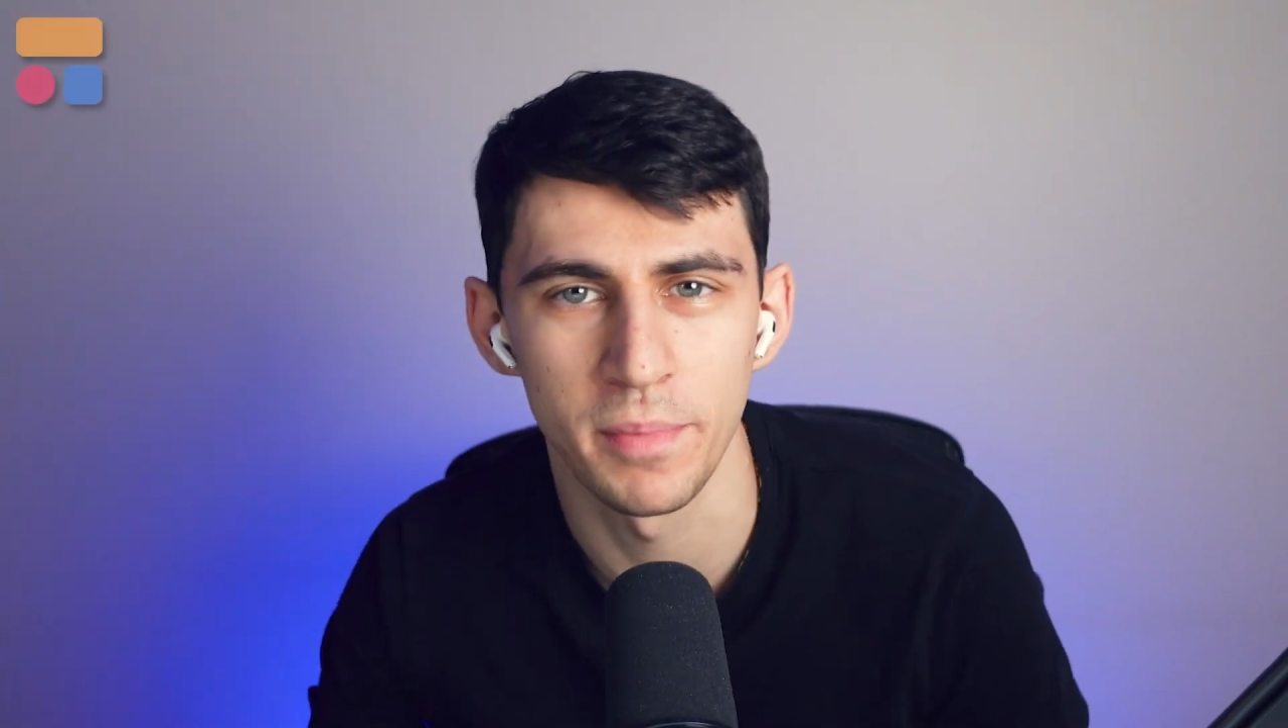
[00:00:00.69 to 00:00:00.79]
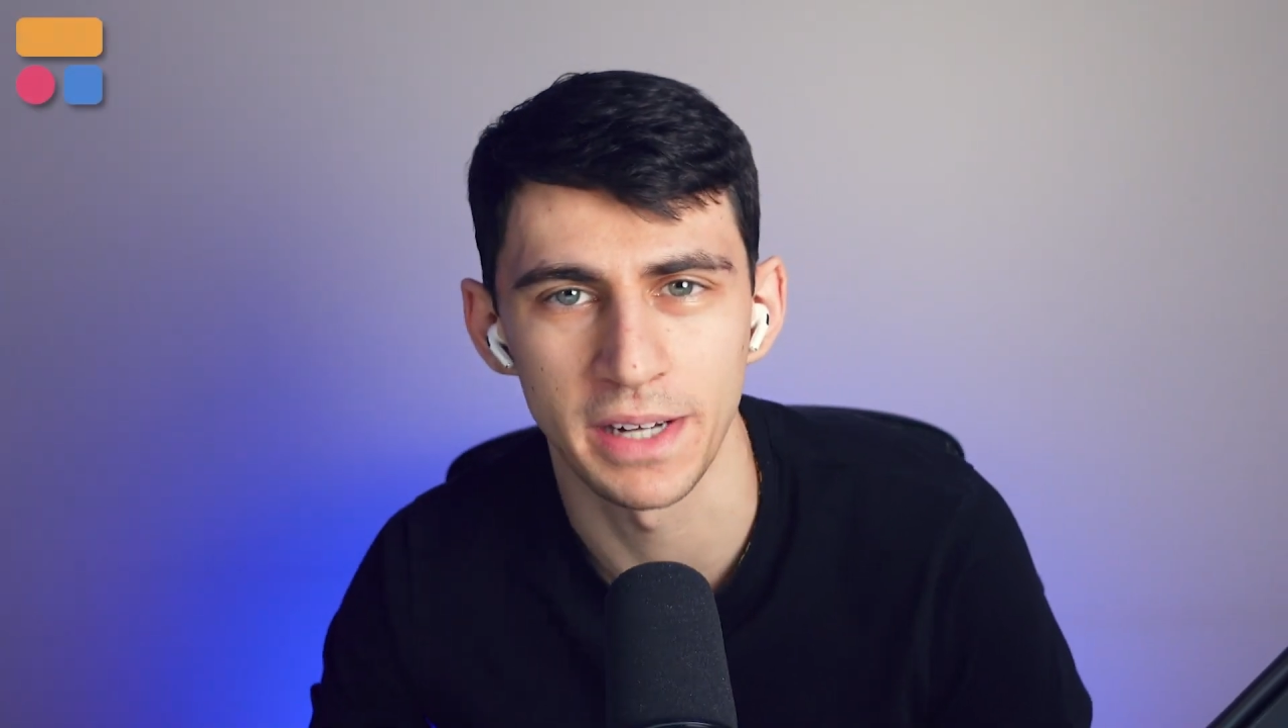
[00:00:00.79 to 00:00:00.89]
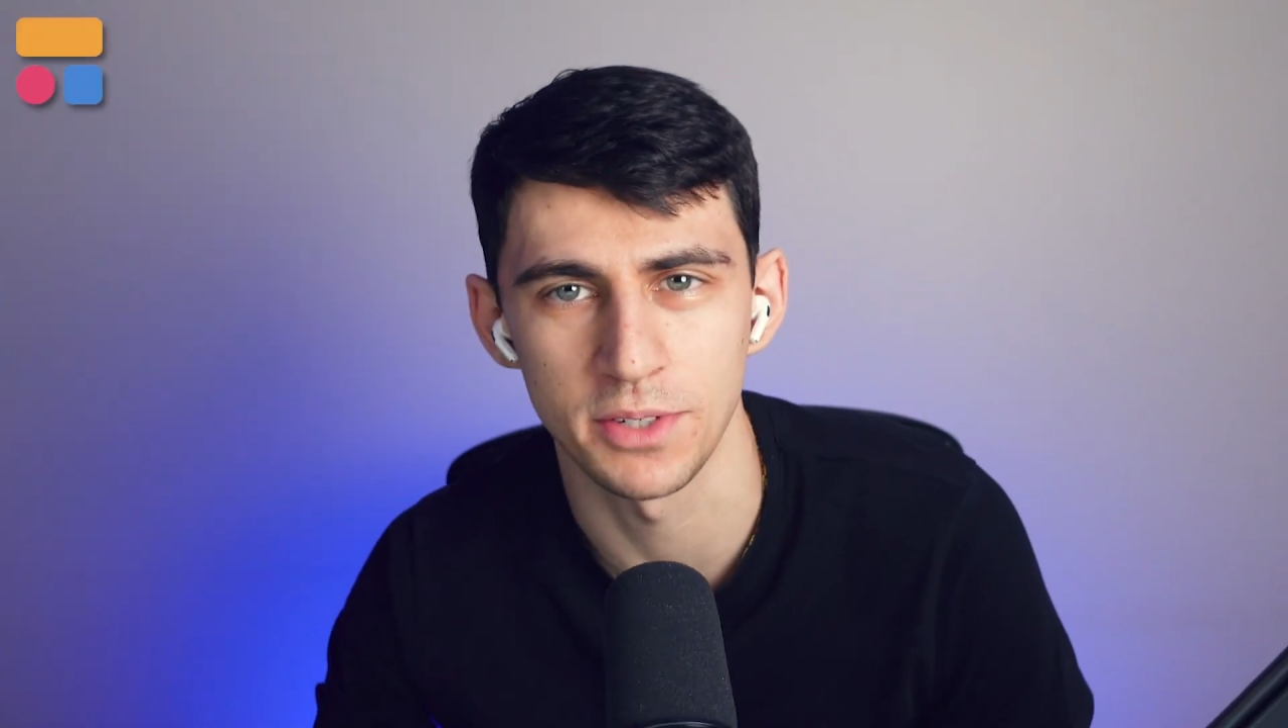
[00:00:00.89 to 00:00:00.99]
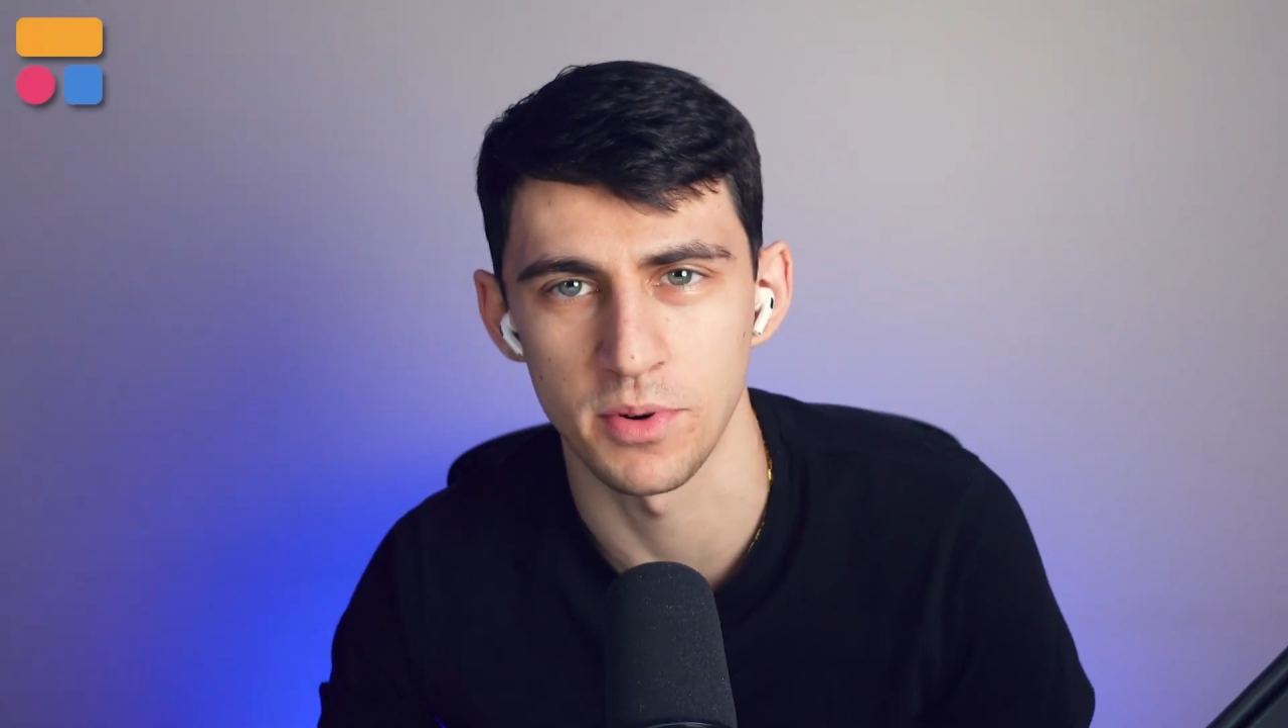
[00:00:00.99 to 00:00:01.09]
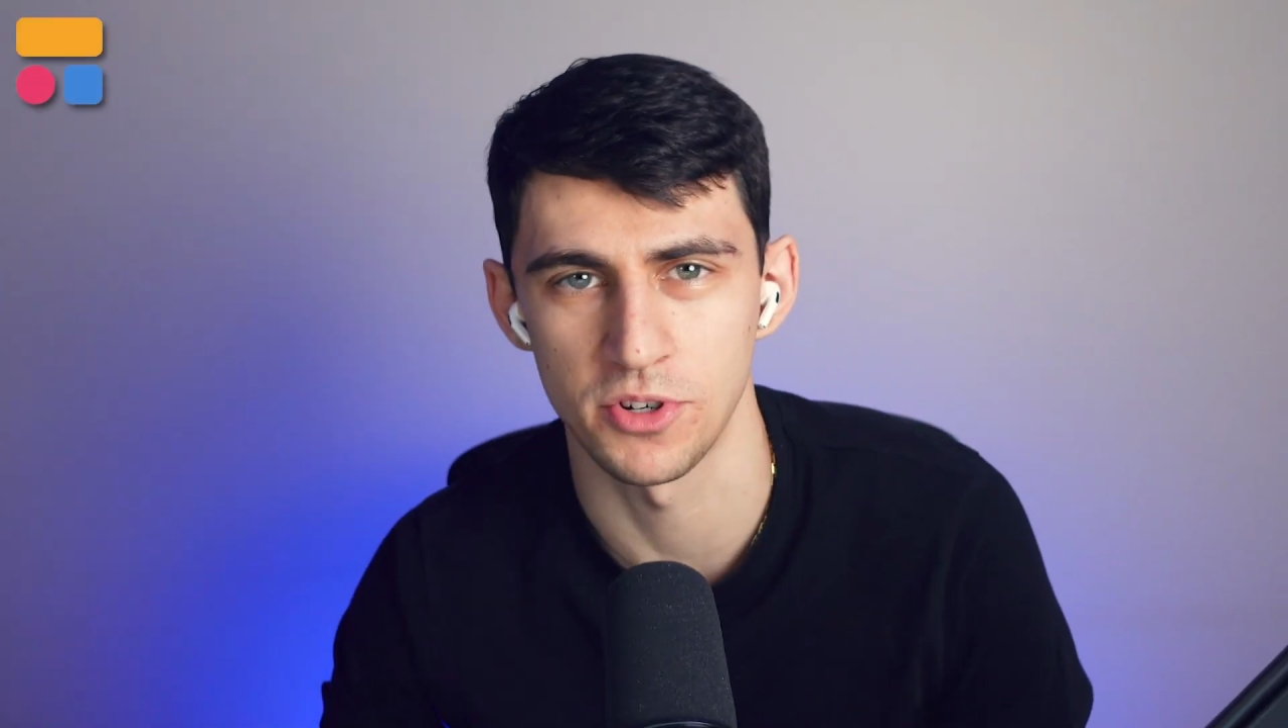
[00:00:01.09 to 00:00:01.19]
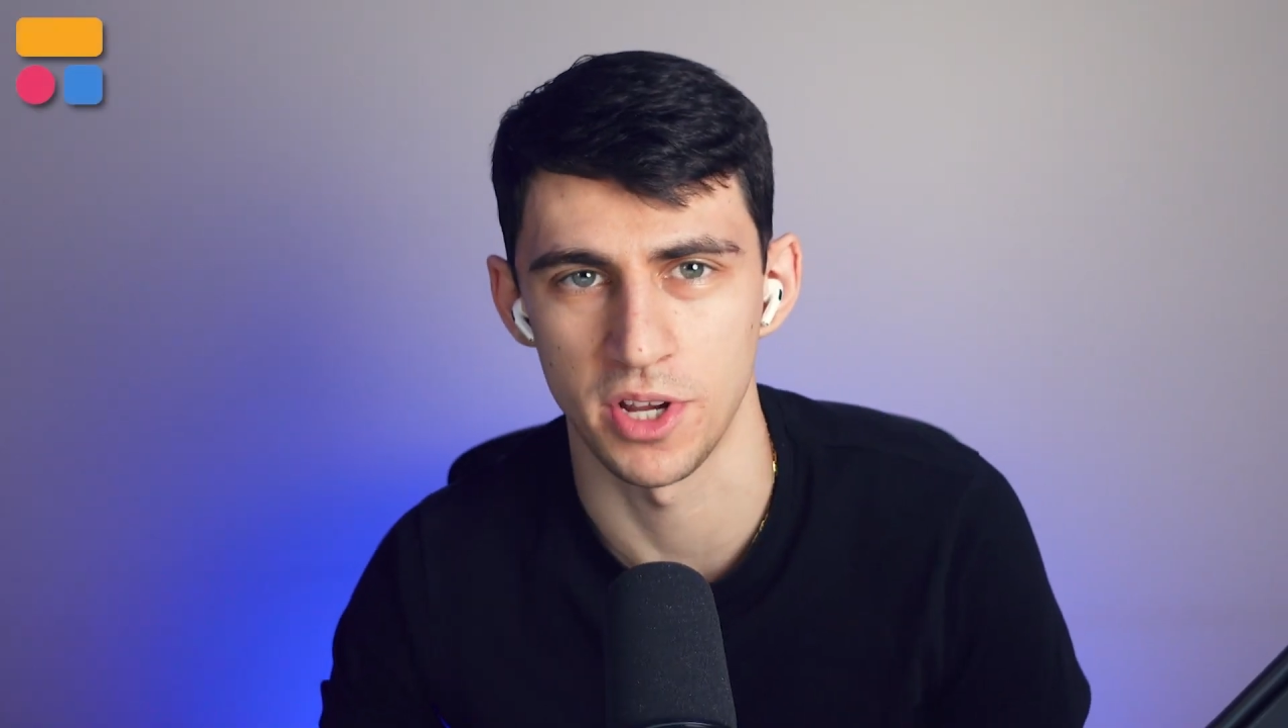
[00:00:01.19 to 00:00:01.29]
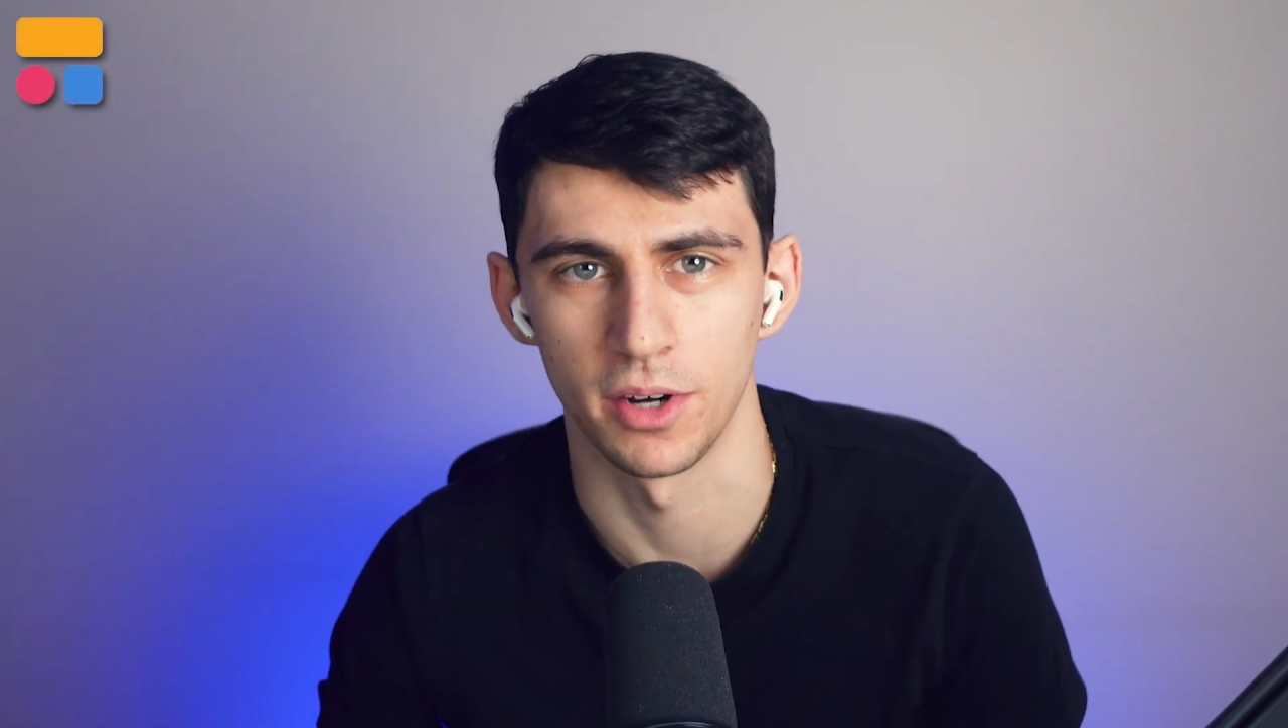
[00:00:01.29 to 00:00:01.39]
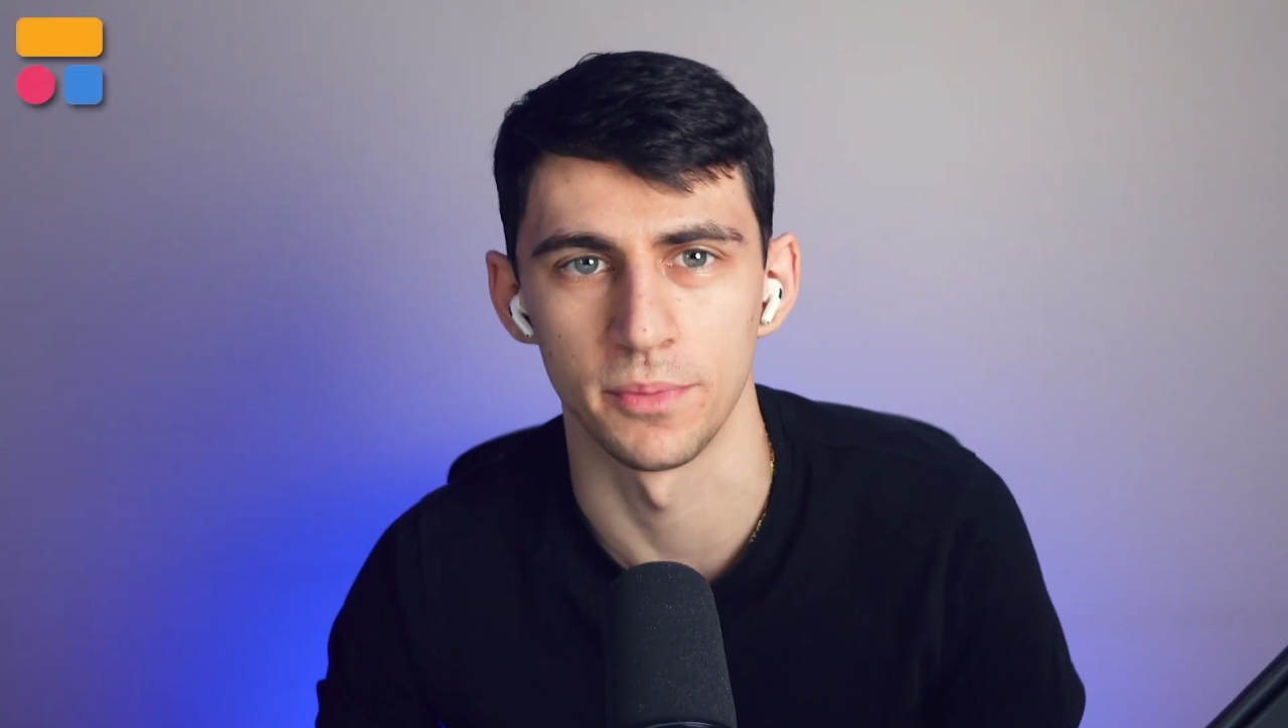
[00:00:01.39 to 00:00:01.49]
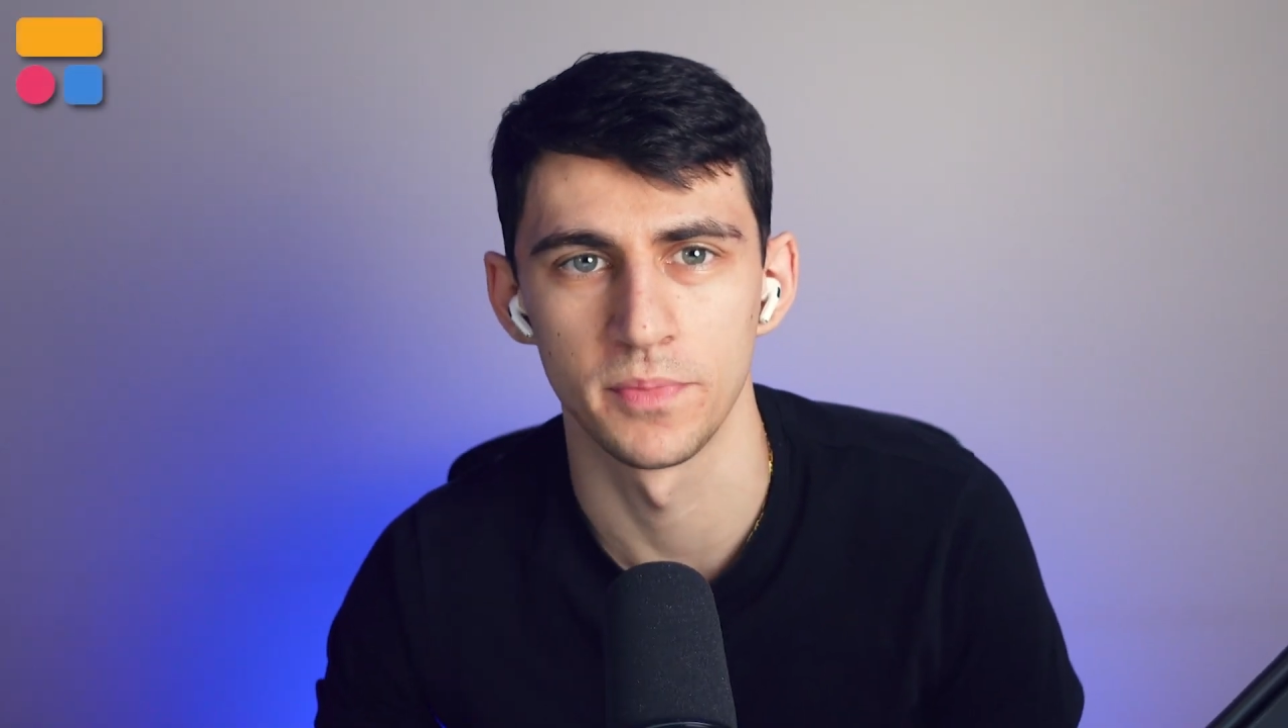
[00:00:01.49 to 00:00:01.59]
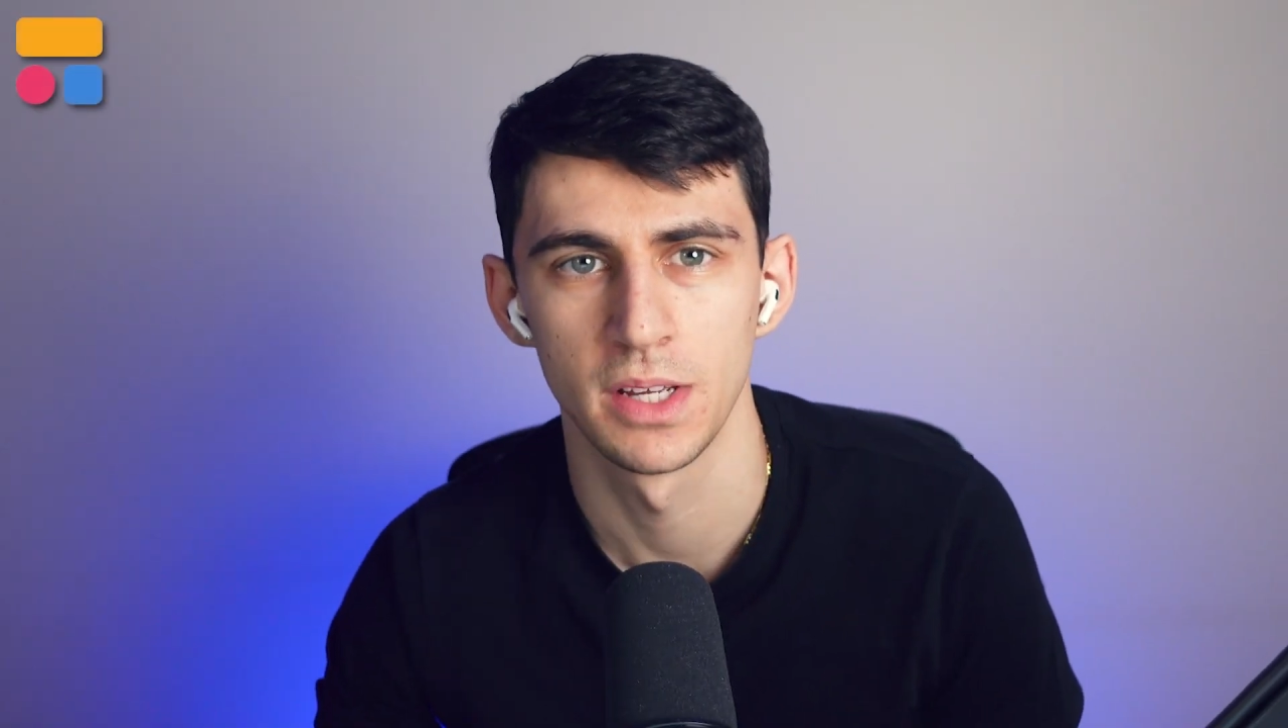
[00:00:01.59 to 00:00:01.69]
back to our
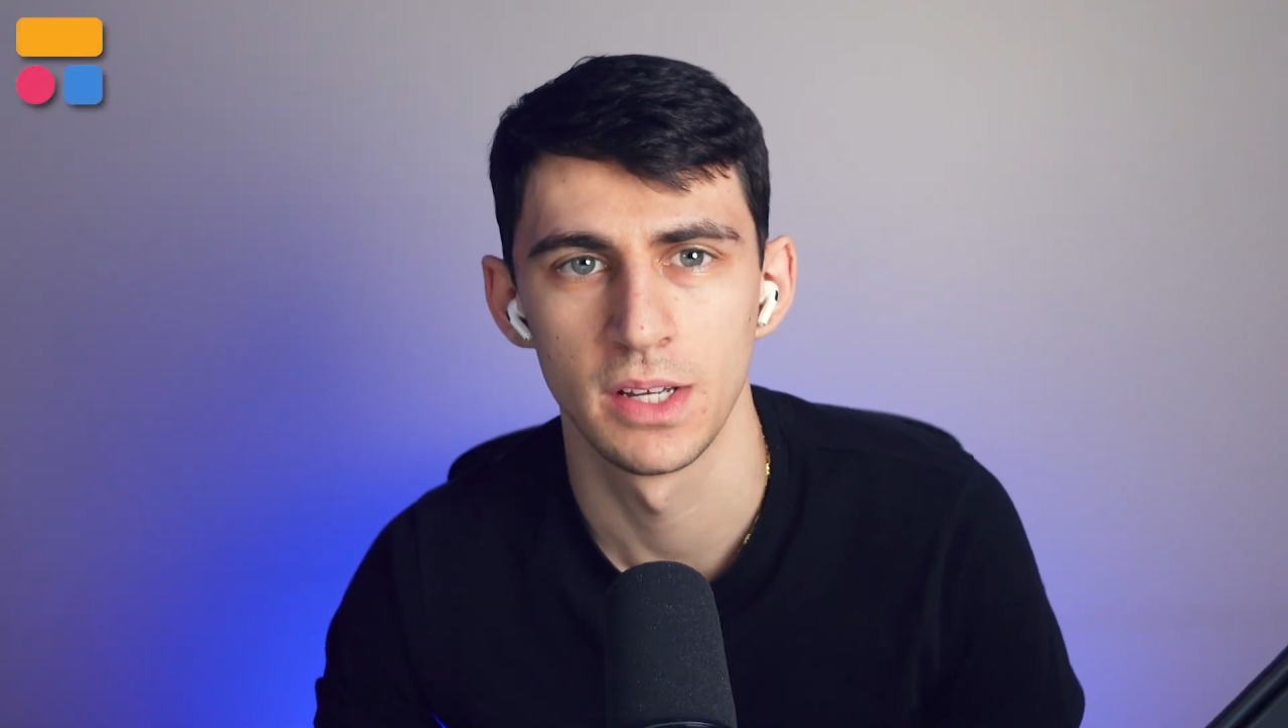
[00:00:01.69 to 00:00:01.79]
channel.